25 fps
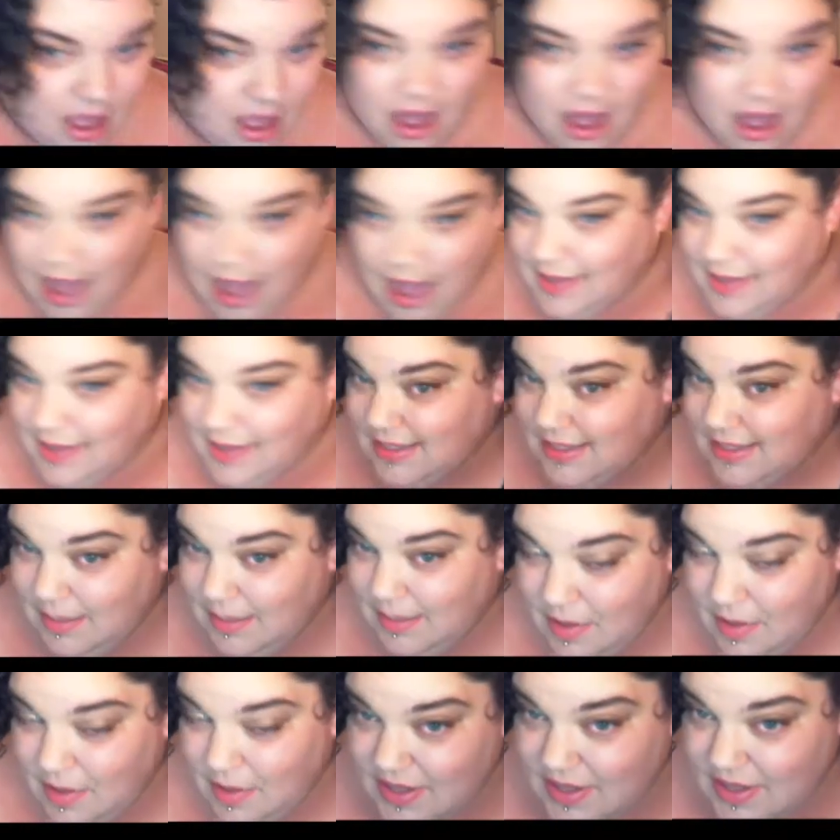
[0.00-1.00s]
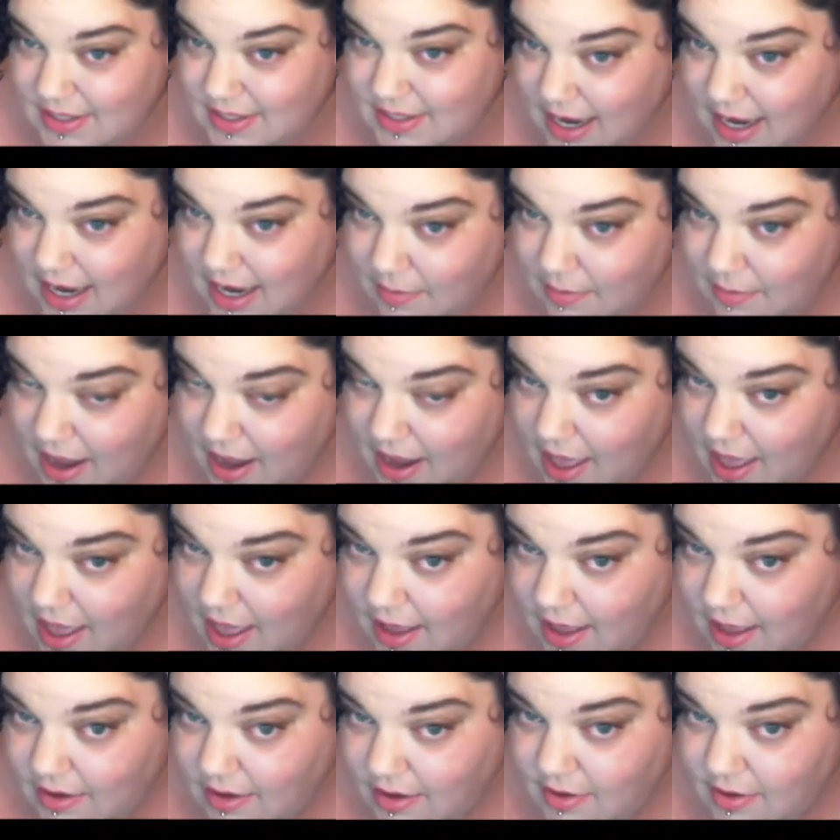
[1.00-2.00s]
I sleep on this side of my
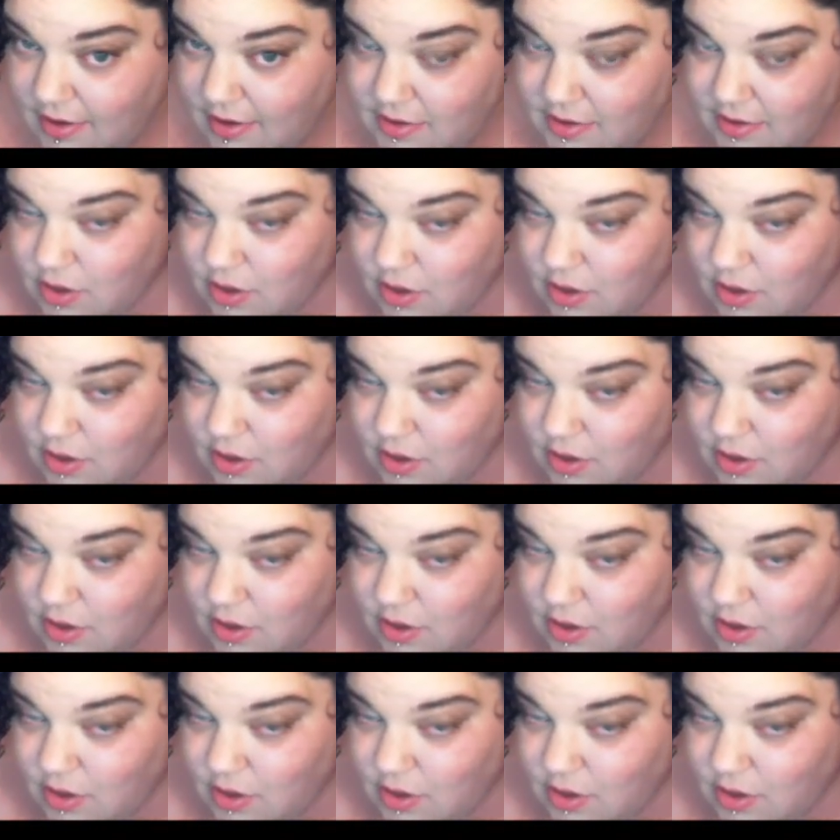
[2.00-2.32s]
head, so